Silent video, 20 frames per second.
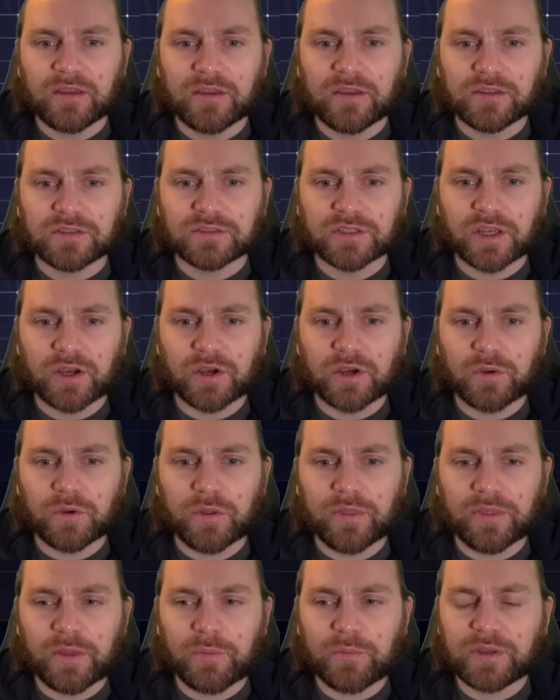So
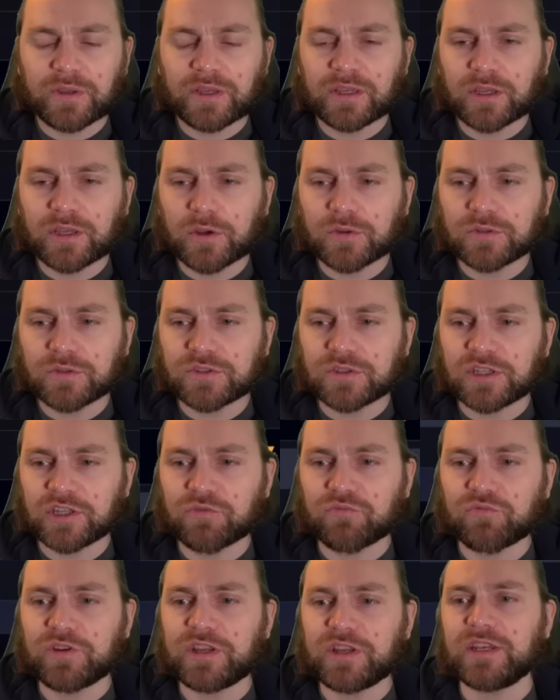then we can go to the
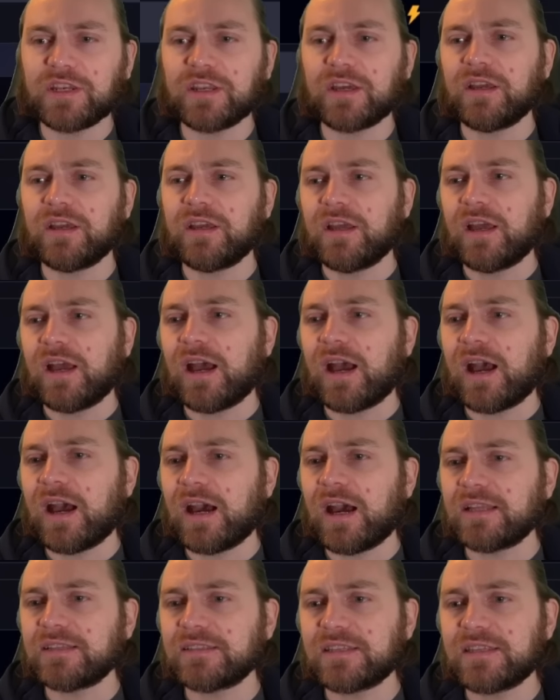arena.
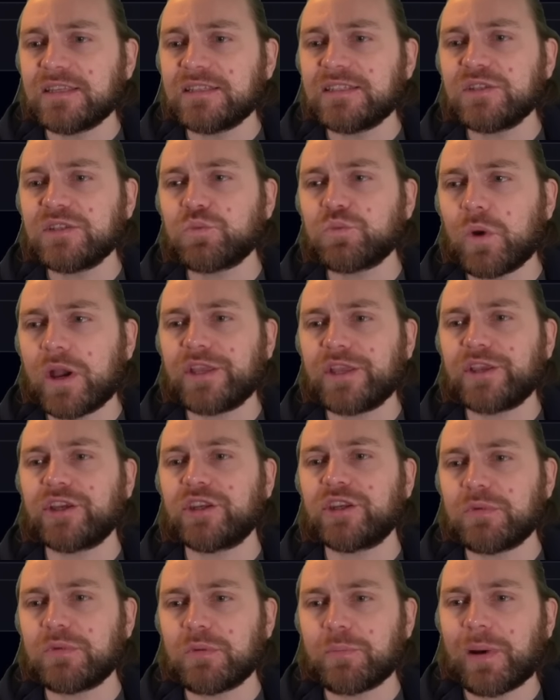And so this is where you're
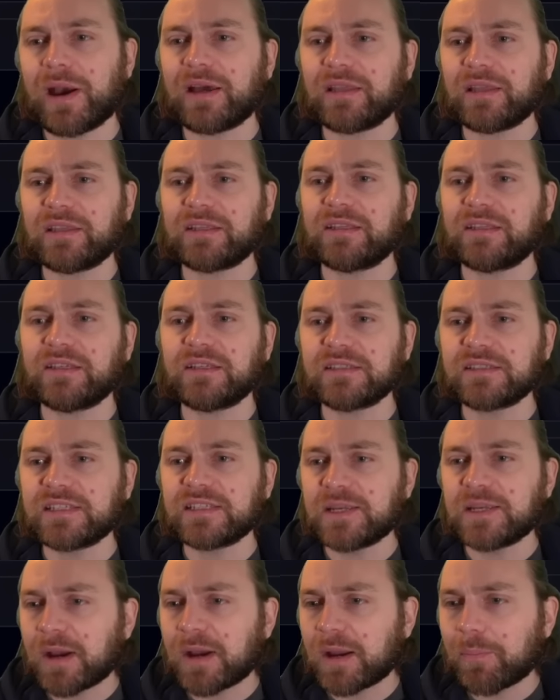going to be battling. You can
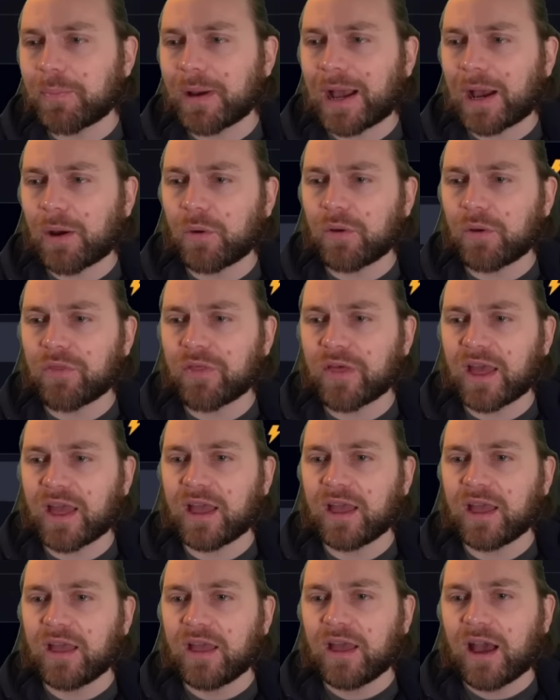see my power there.
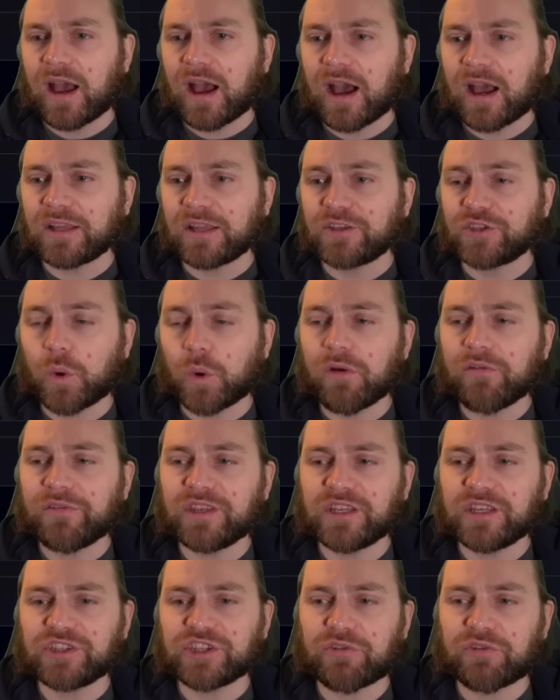I don't have
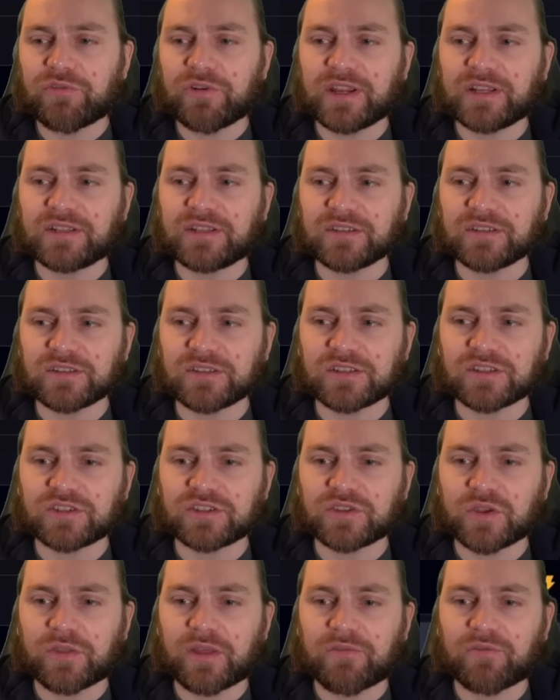any generators,
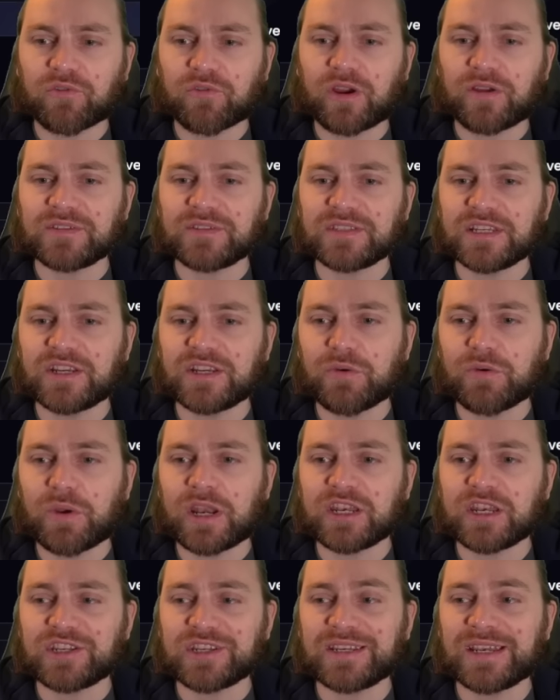so therefore I have zero
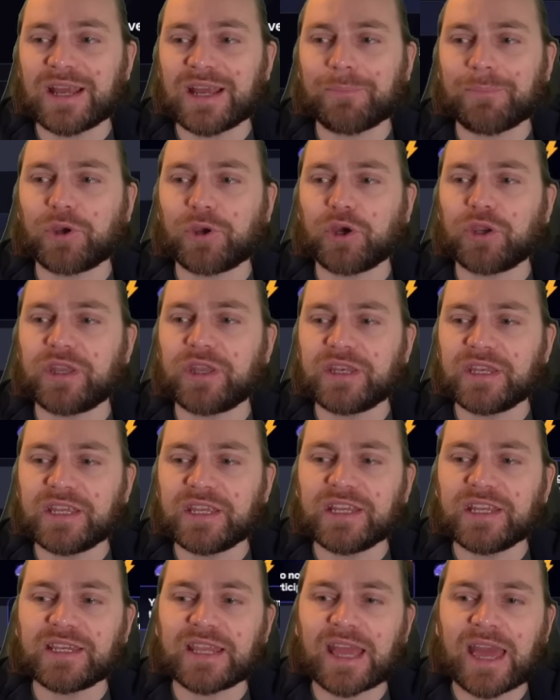energy. Now I'm going to
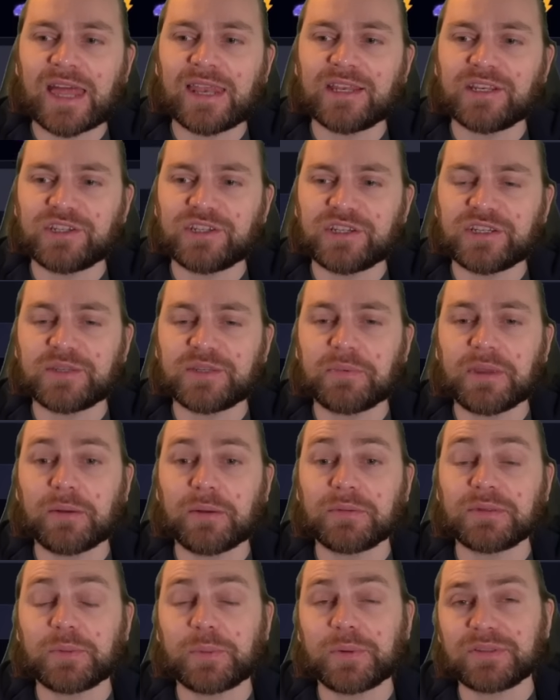need energy to be able
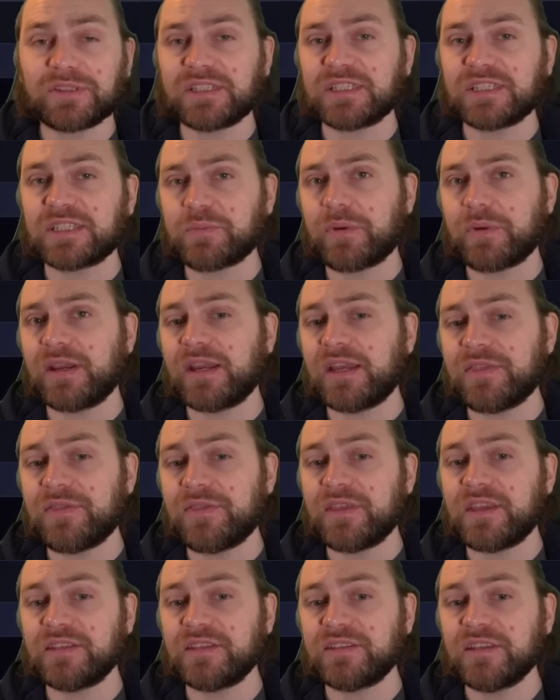to participate in
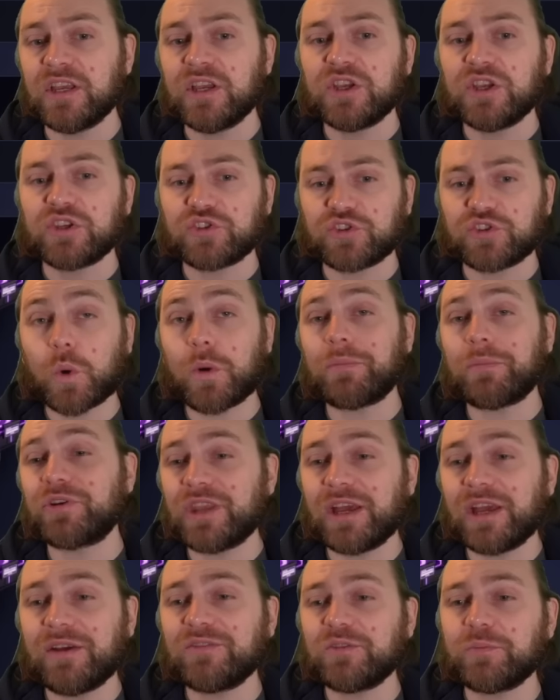these. So I'm going
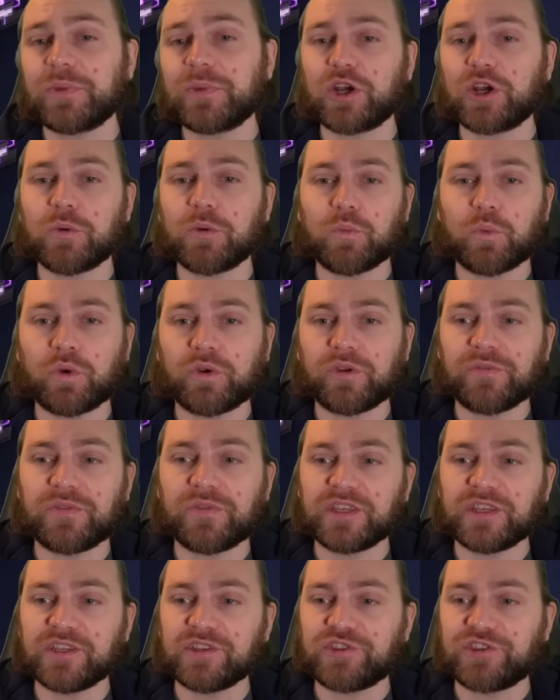to have to pick up one of
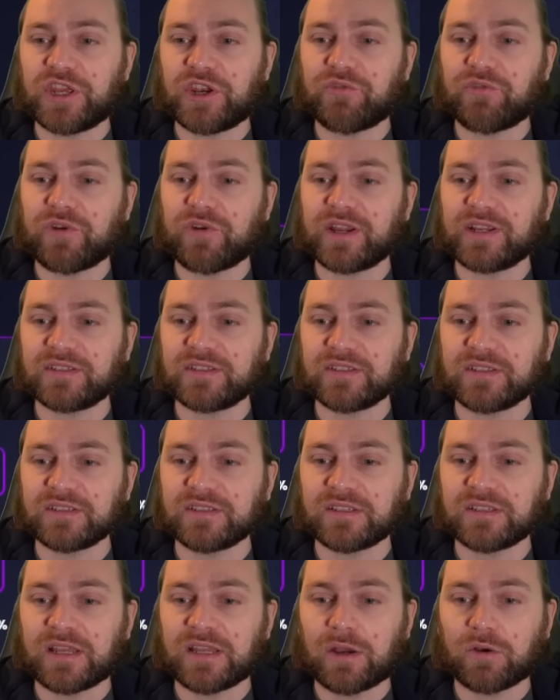these generators.
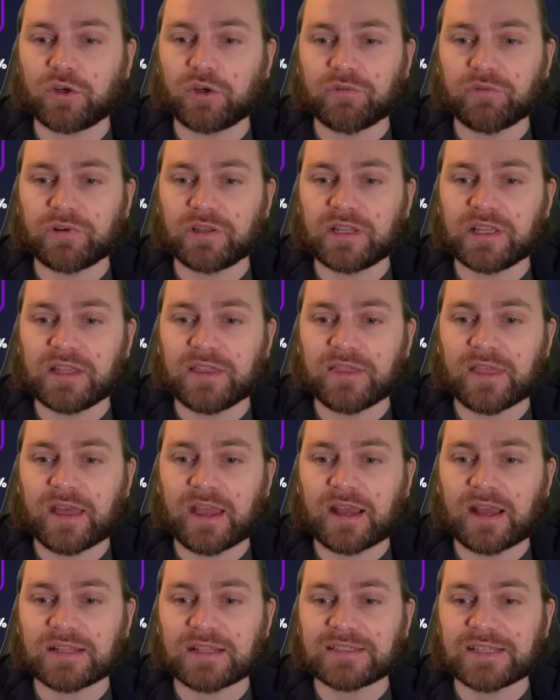Now currently they
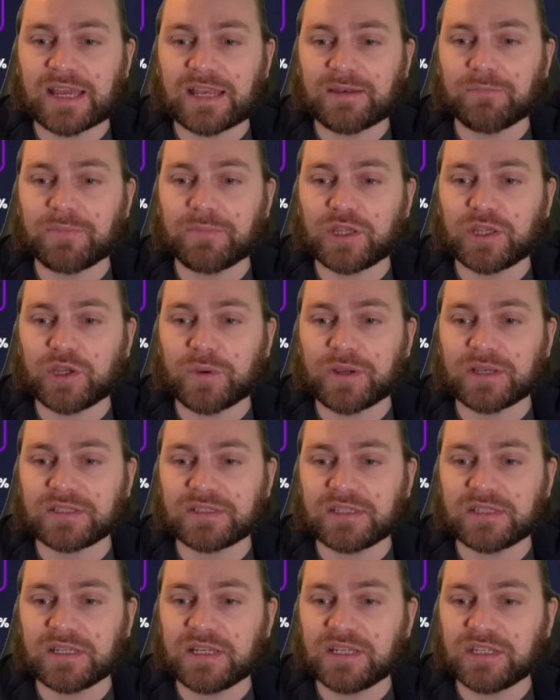are 10
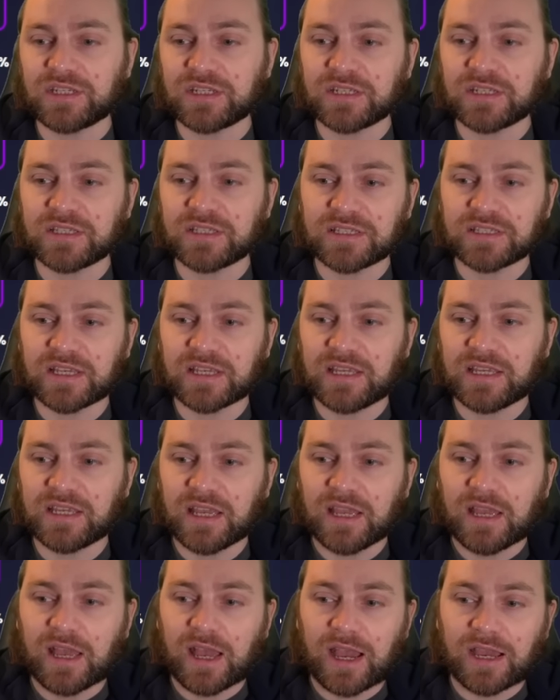BUSD as you can see.
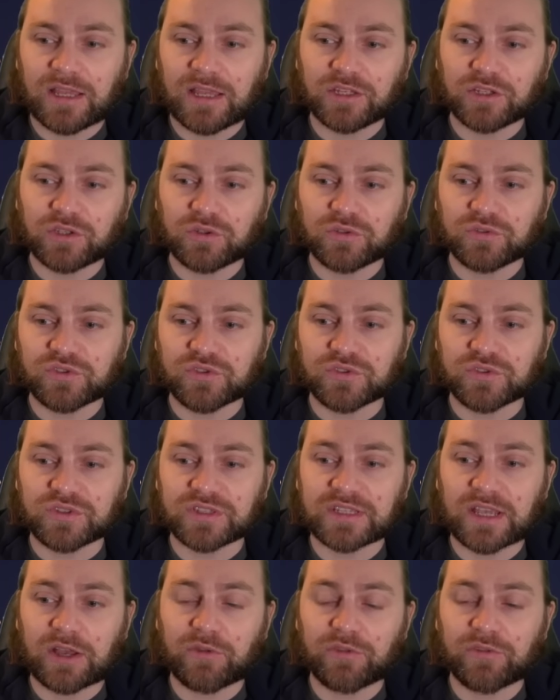And you can also
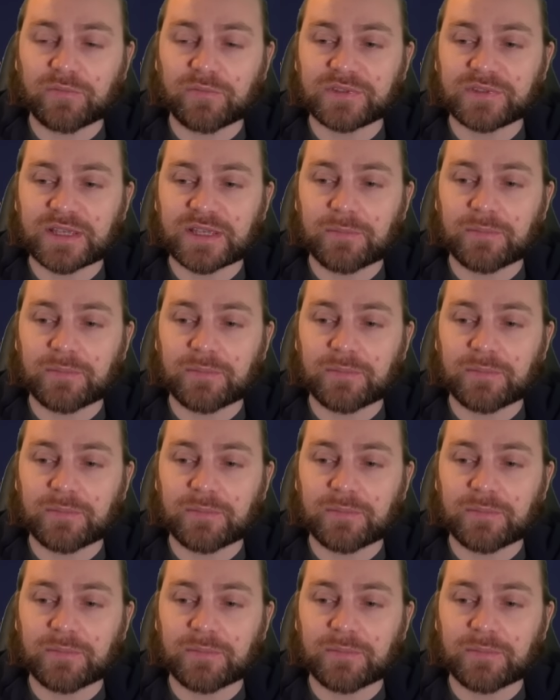sell them for 10